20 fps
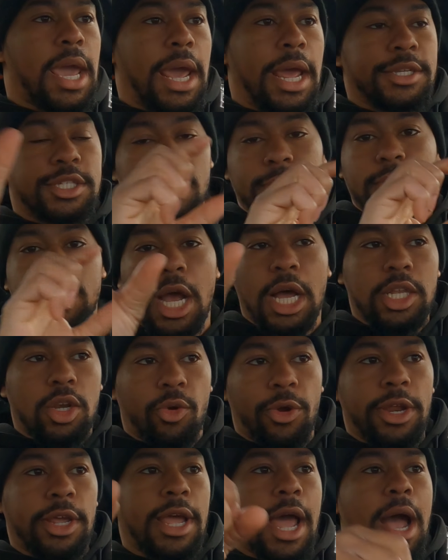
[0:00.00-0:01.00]
and some
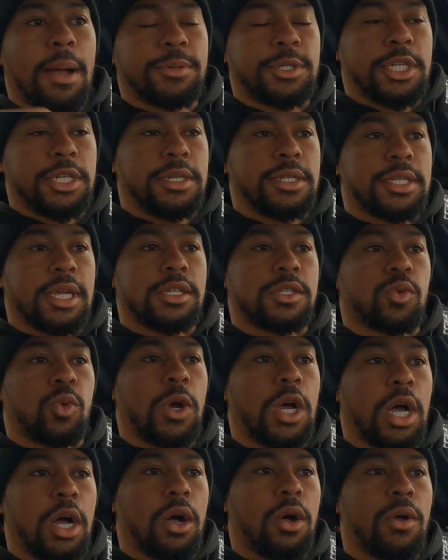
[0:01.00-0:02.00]
coloring options as
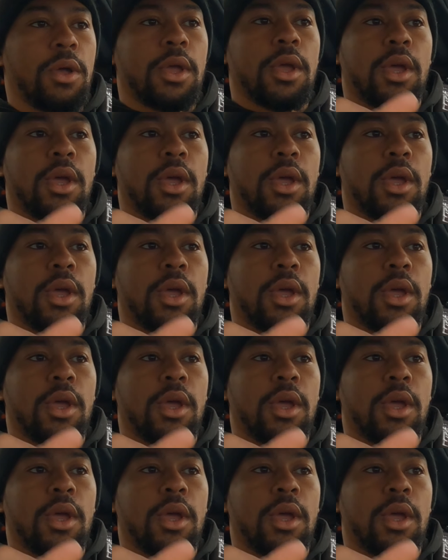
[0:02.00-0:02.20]
well.